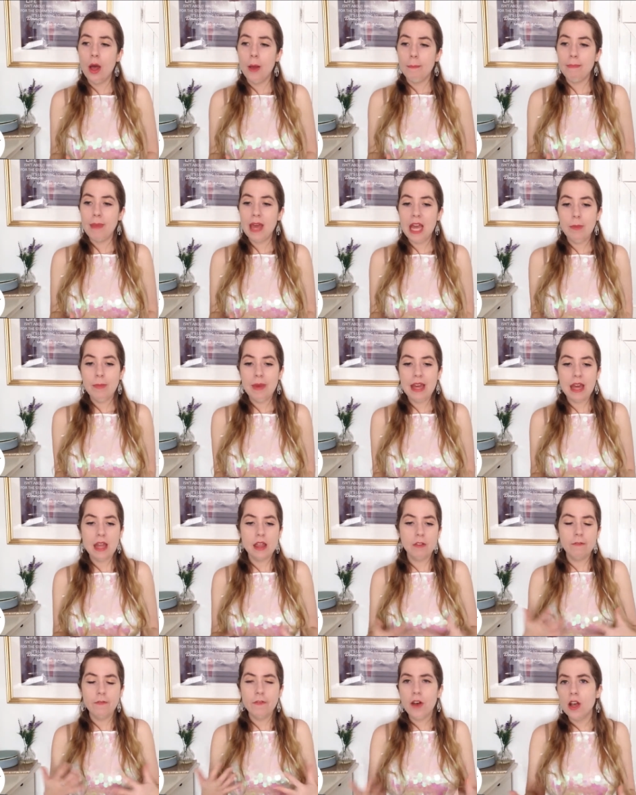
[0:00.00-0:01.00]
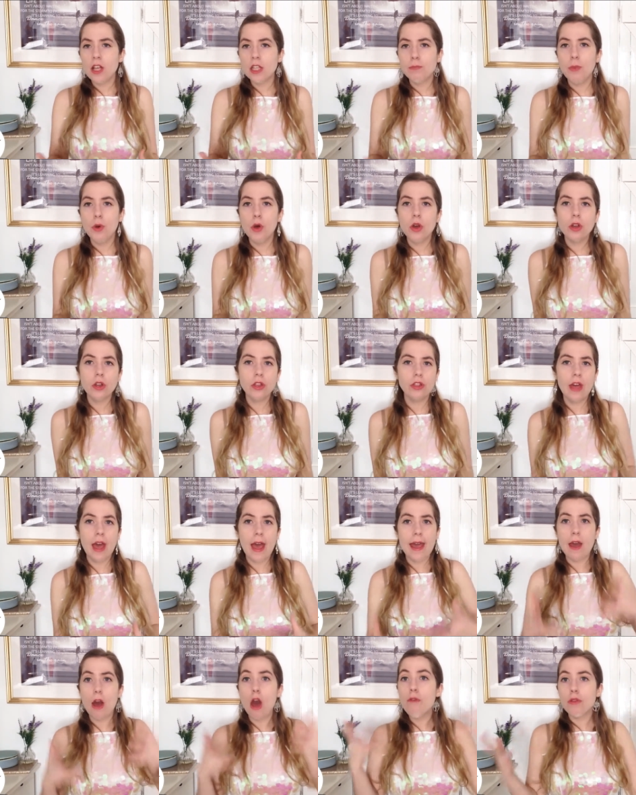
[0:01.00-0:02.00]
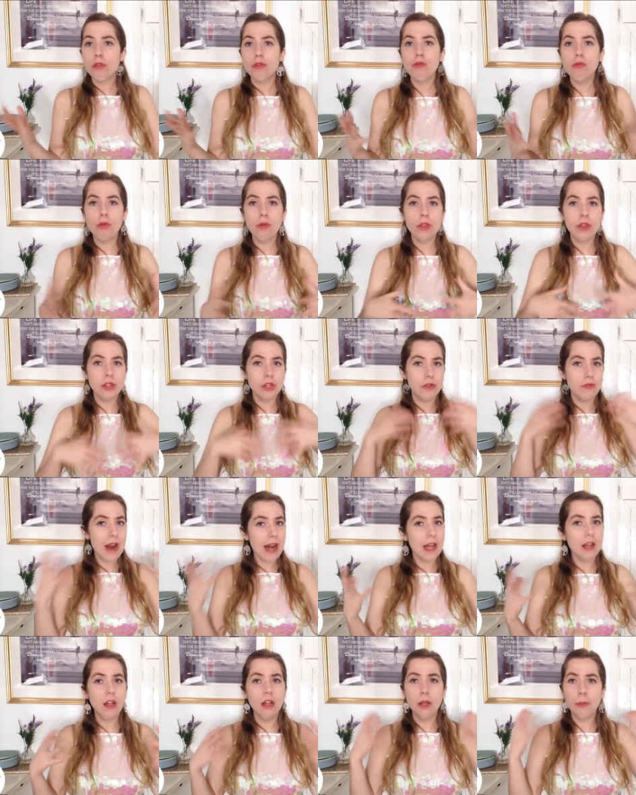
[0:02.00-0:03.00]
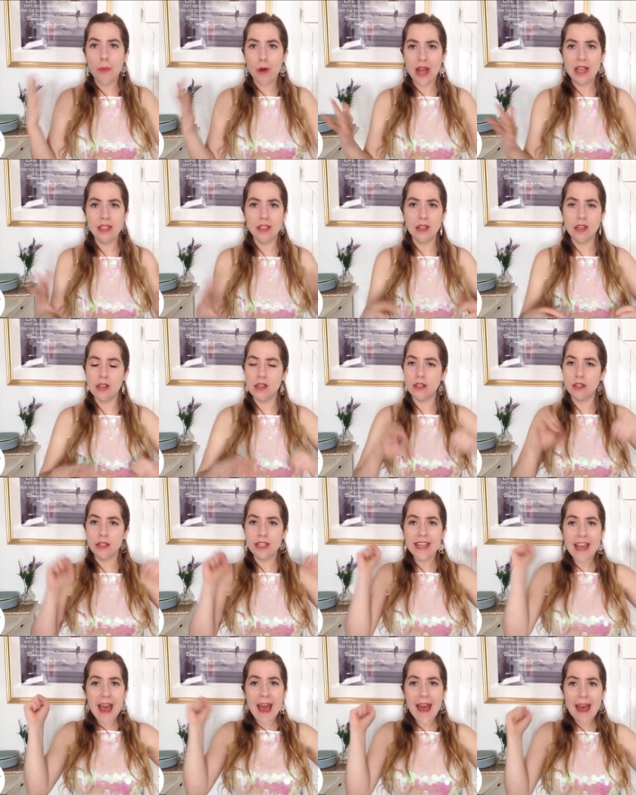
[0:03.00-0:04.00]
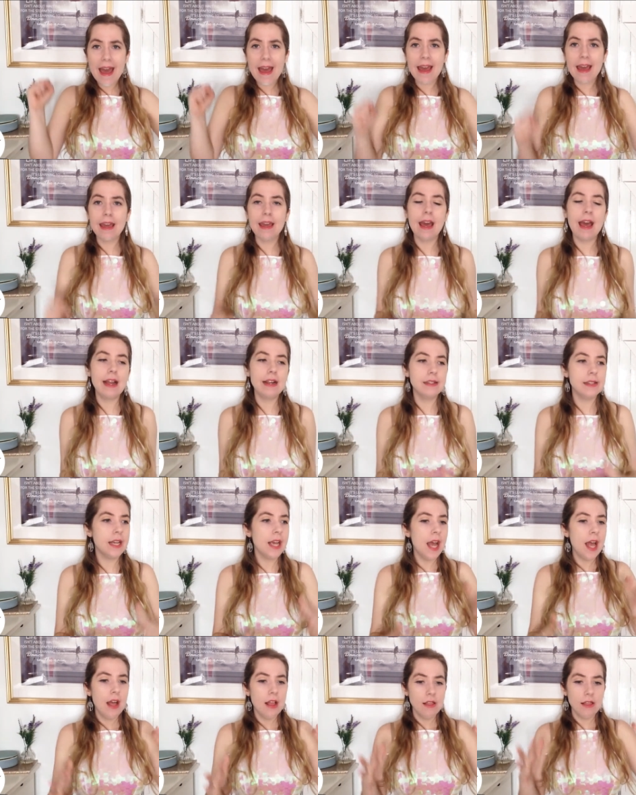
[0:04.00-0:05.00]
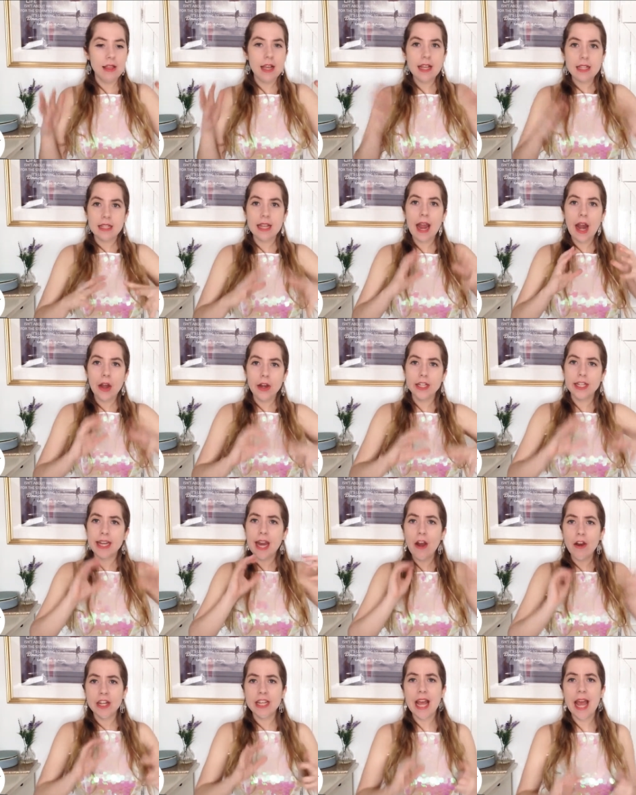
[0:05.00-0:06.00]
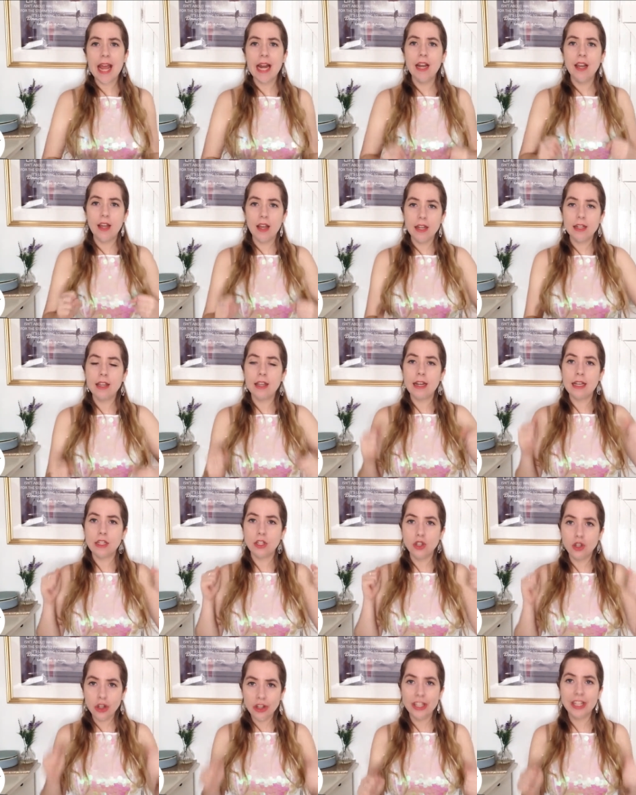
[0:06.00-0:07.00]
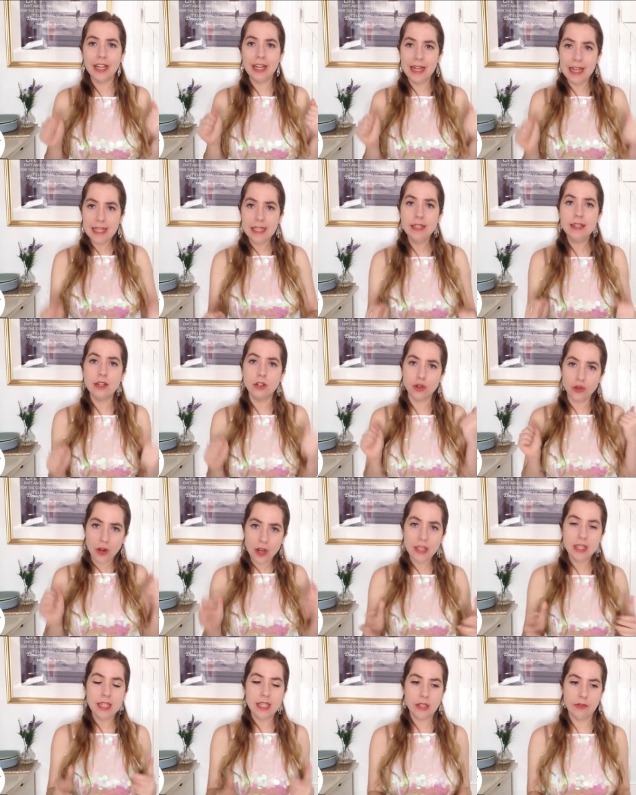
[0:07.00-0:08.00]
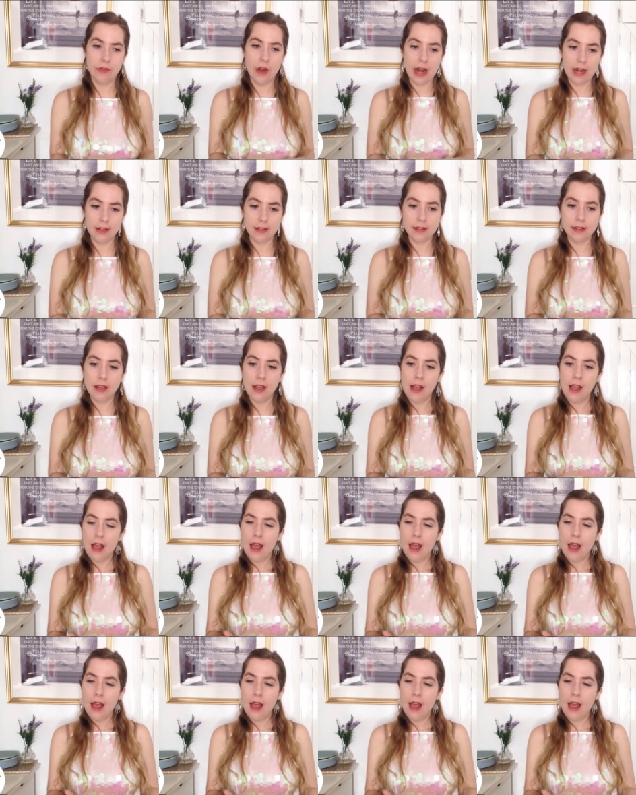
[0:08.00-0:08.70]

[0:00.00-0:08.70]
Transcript: Maybe in the first book they overthrew the tyrannical oppressors, yay! And this character A, learned that it's good to listen and trust his friends.